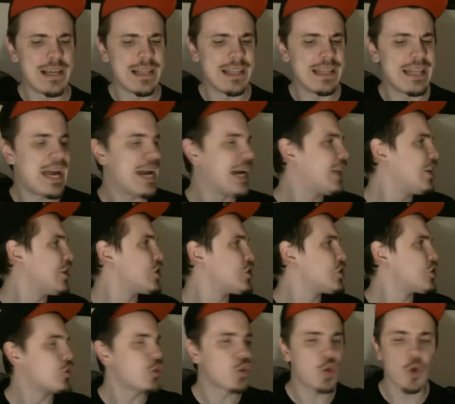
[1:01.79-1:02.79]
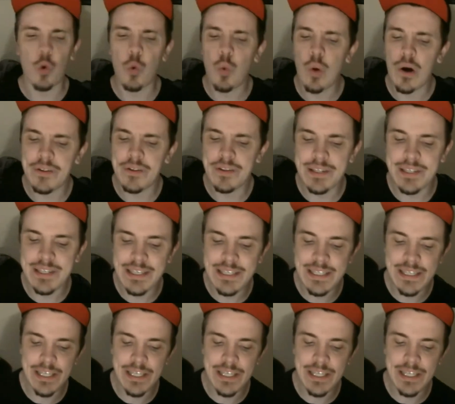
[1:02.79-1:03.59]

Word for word: lackluster quality